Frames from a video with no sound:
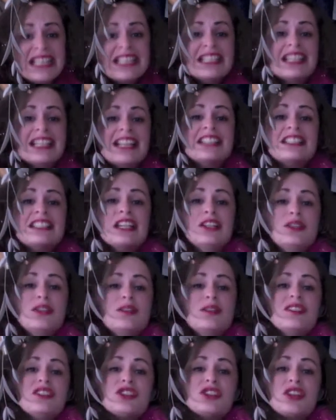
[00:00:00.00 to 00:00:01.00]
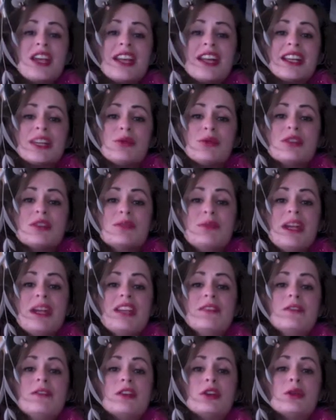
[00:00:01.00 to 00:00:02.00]
Did I tell you this jacket was made
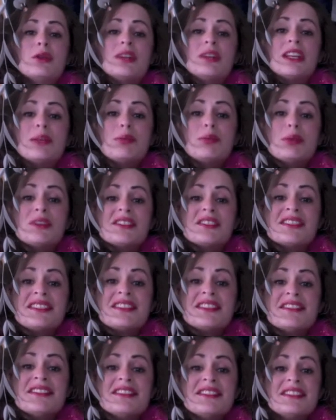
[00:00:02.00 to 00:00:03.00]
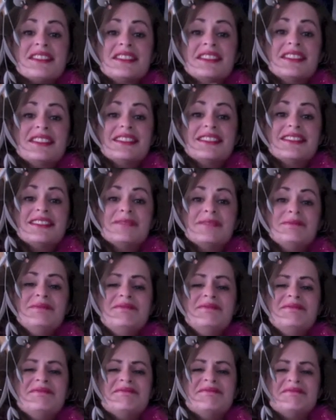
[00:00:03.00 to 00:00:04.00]
of Korean pussies?
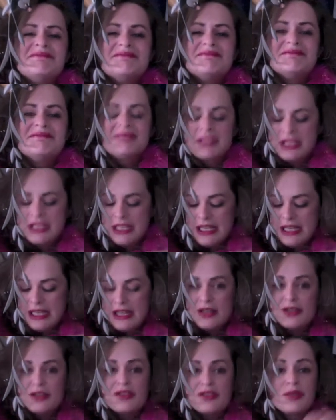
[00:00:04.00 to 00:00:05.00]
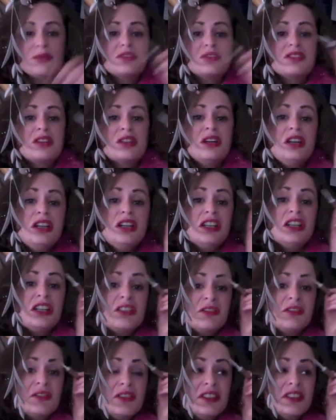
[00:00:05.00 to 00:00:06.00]
Yeah, they're so
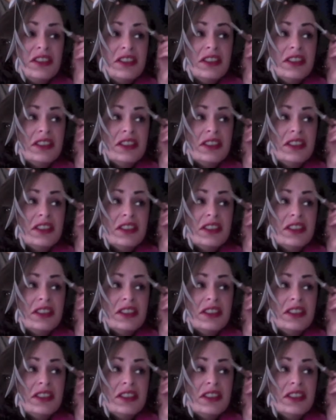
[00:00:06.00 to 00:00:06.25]
soft.